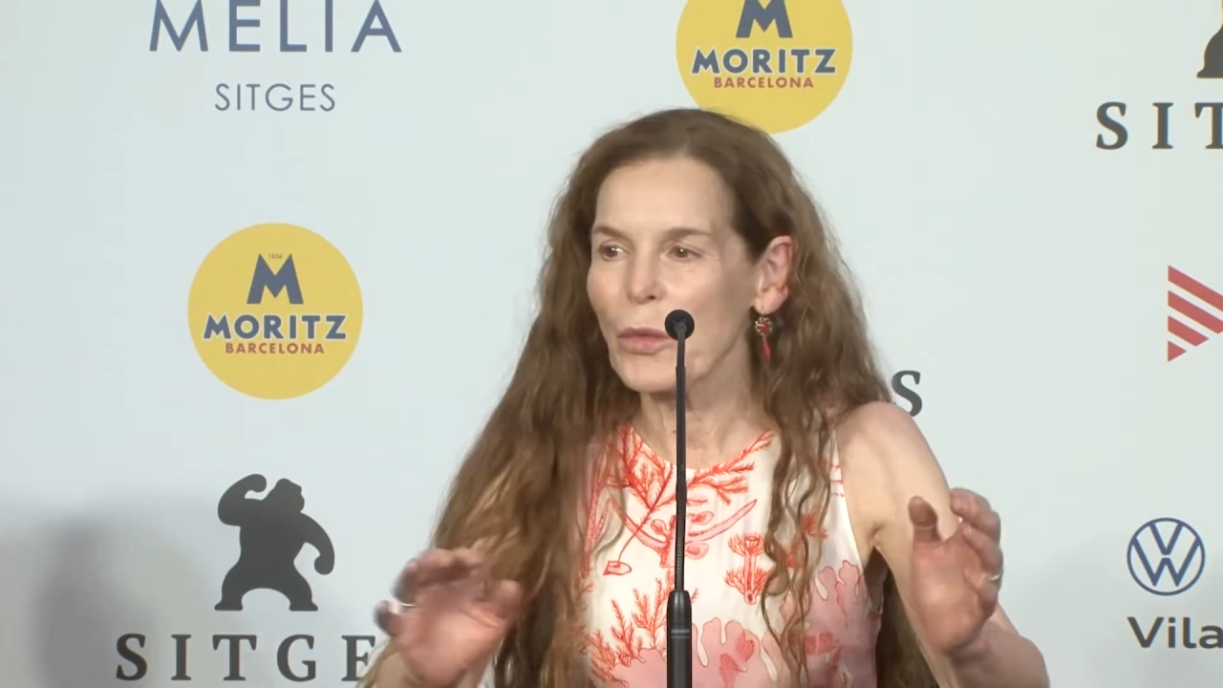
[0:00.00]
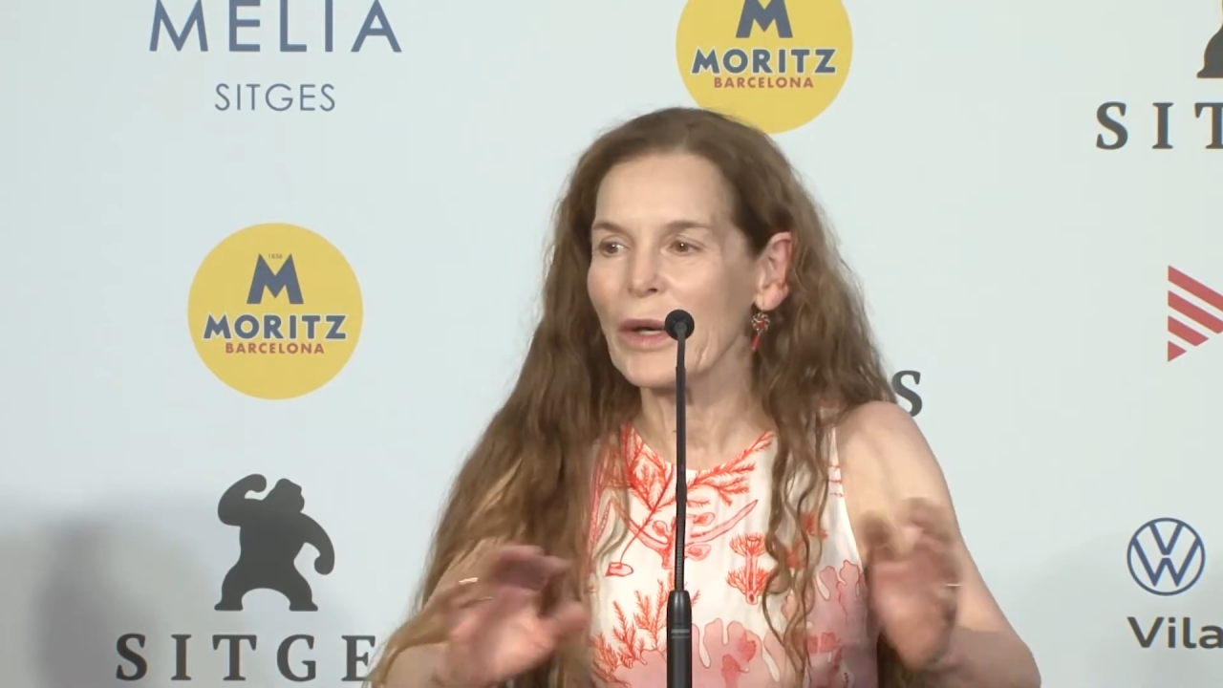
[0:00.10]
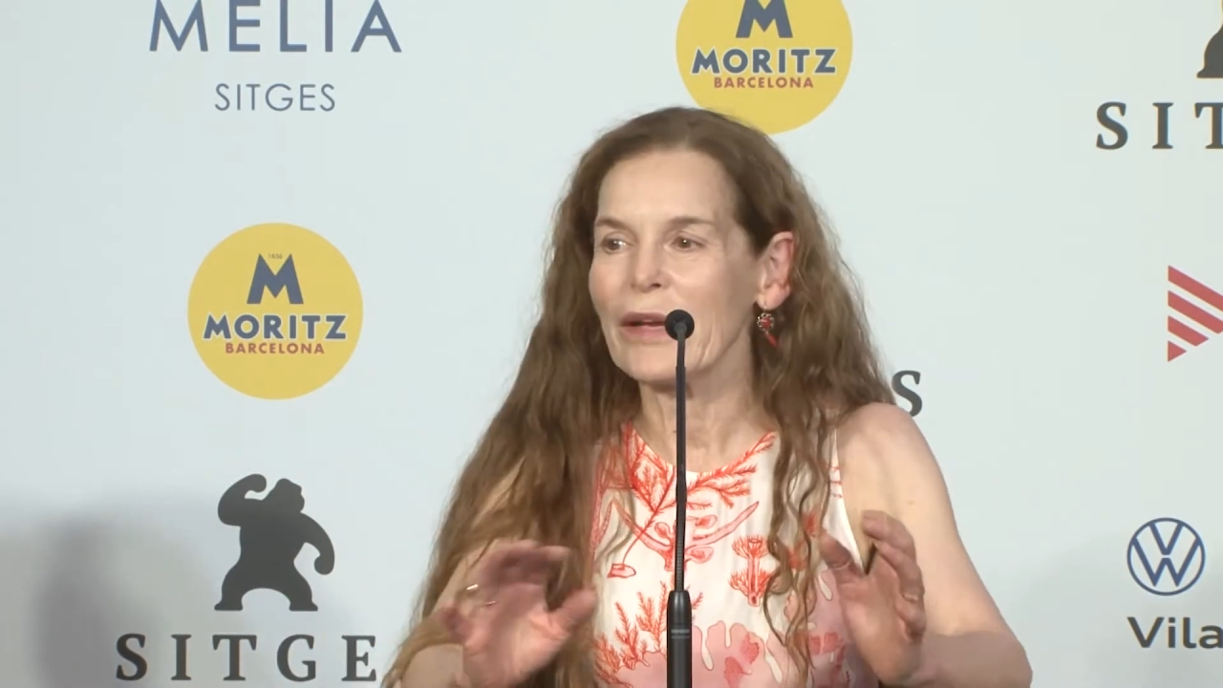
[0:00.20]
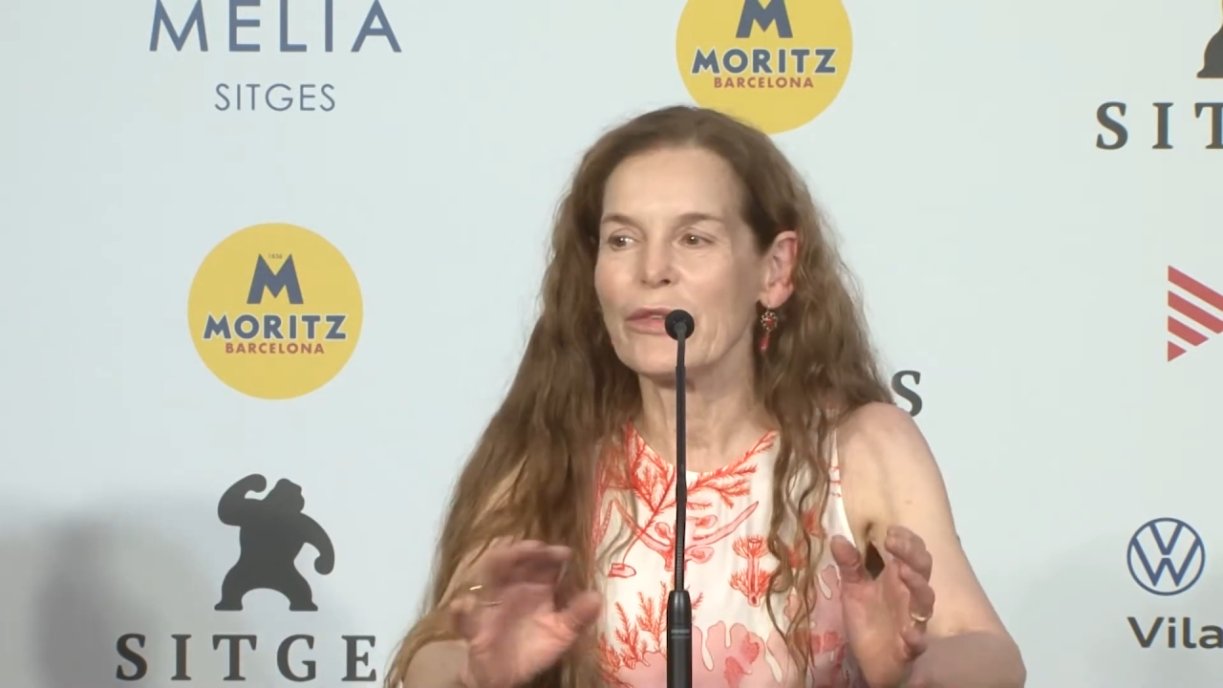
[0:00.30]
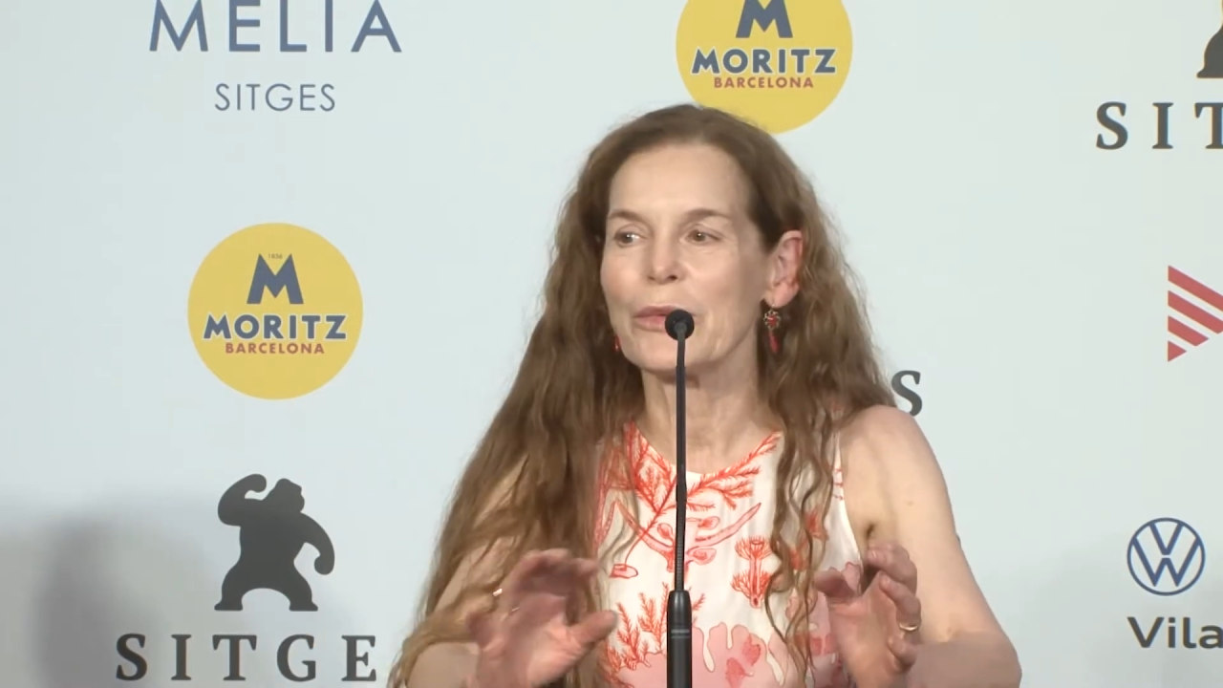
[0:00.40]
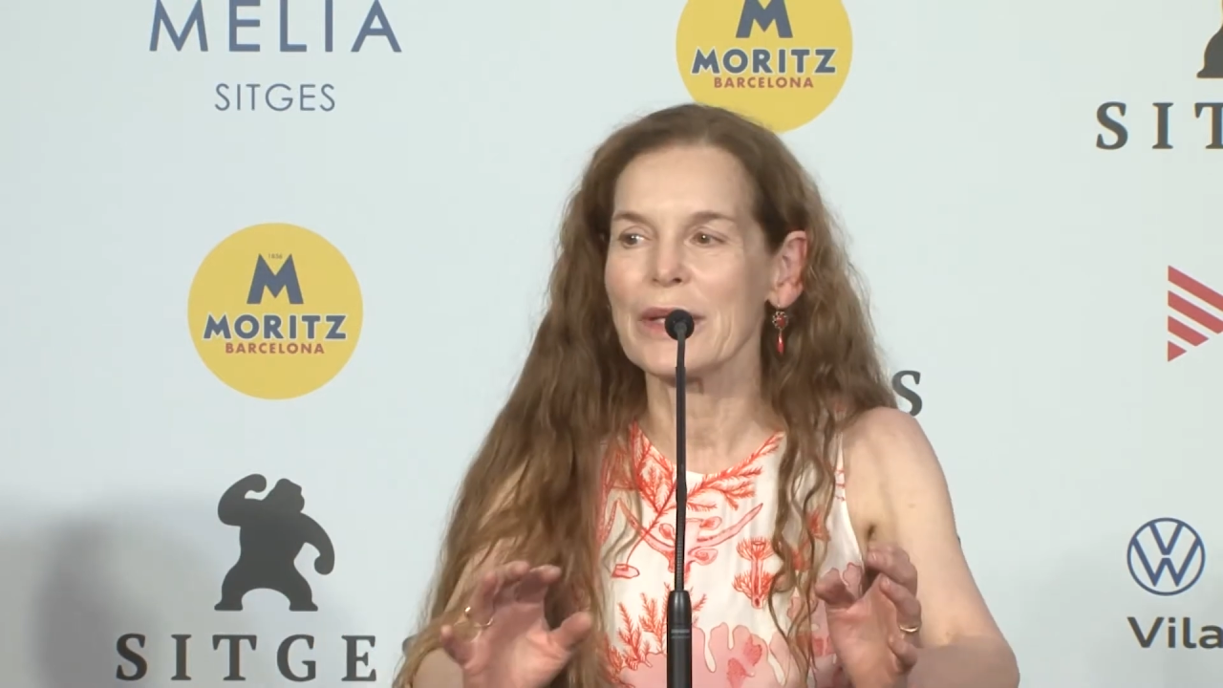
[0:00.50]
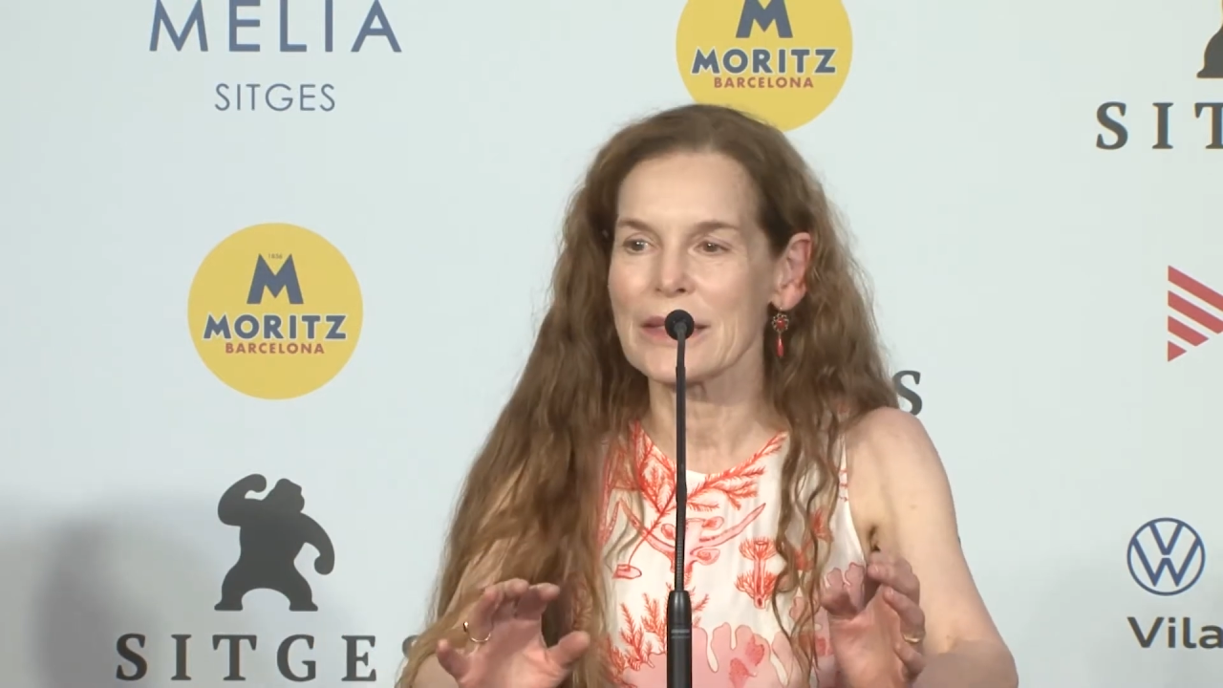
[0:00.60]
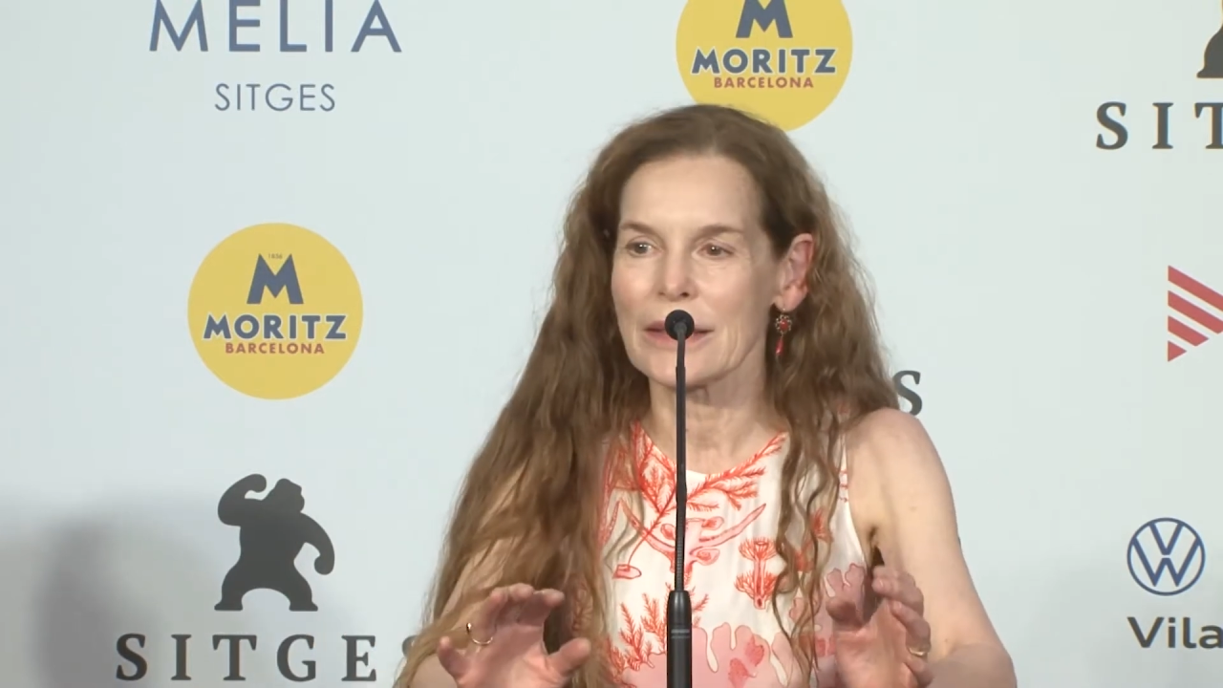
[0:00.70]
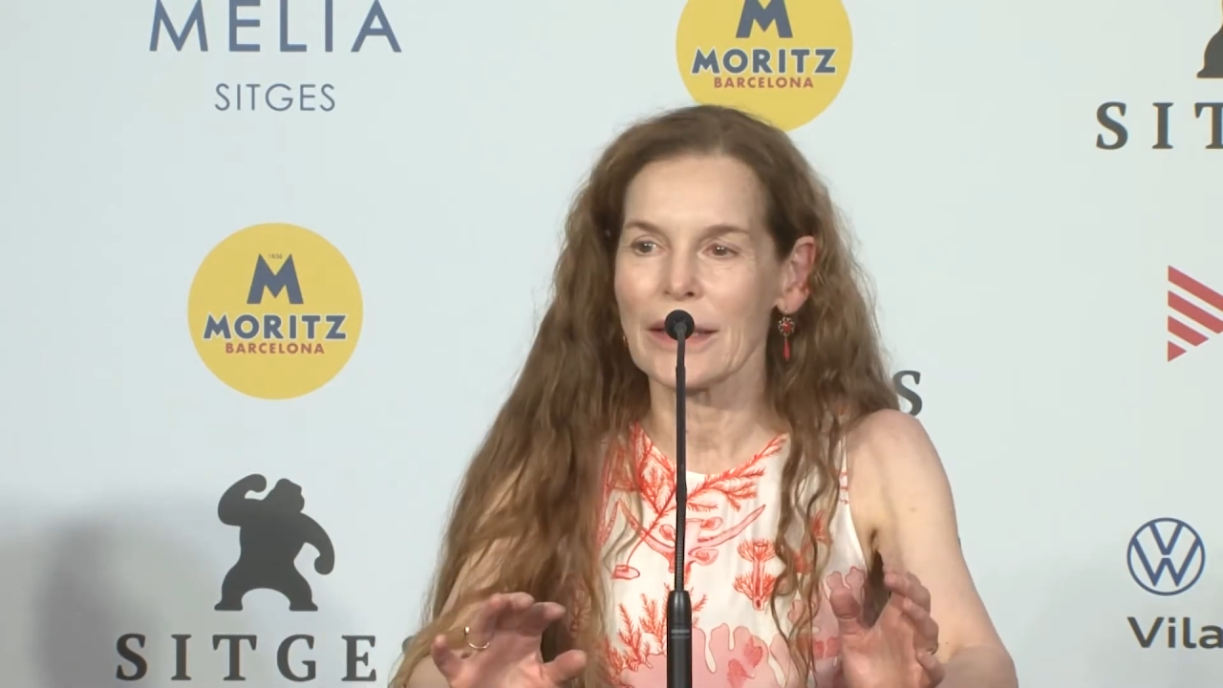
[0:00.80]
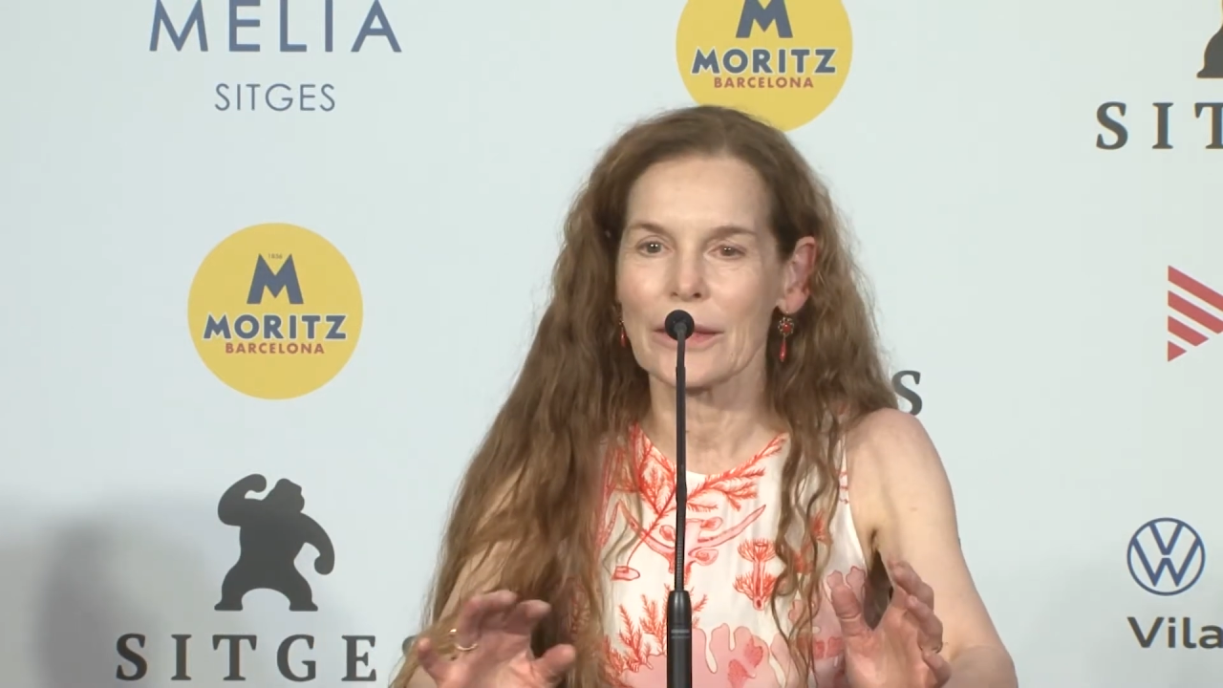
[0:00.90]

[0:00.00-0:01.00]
whatever reason,